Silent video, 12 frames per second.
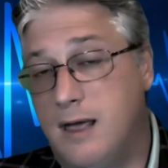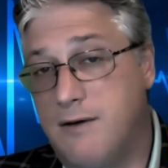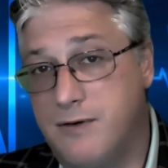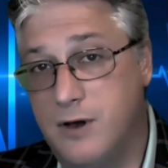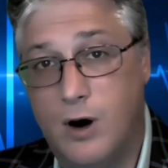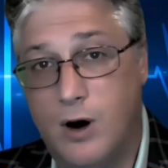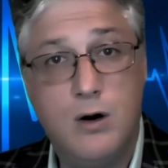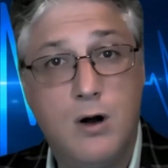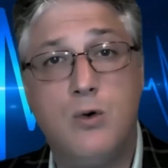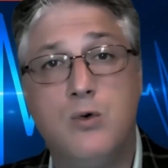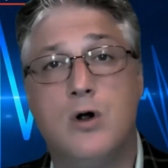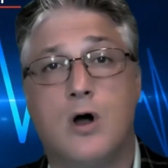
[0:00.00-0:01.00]
If you don't
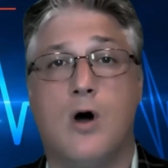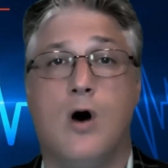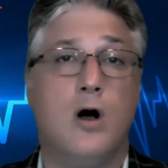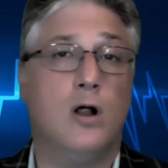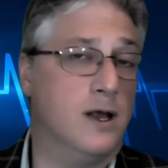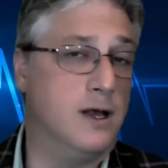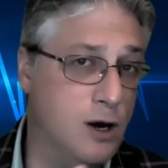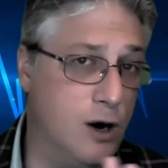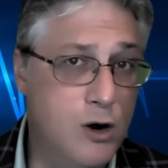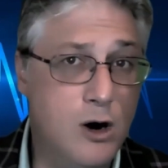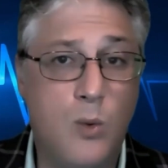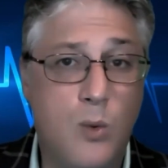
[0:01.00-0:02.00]
know who to call and you
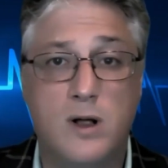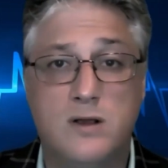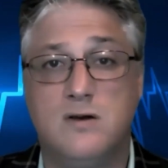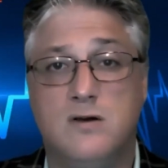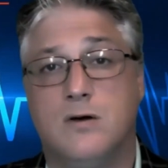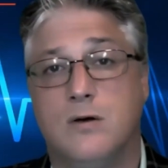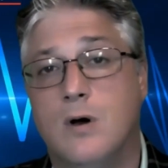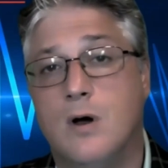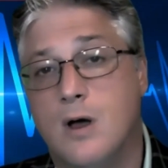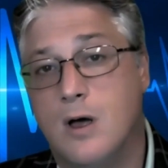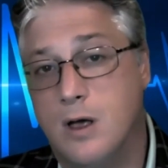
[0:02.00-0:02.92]
don't know what to do,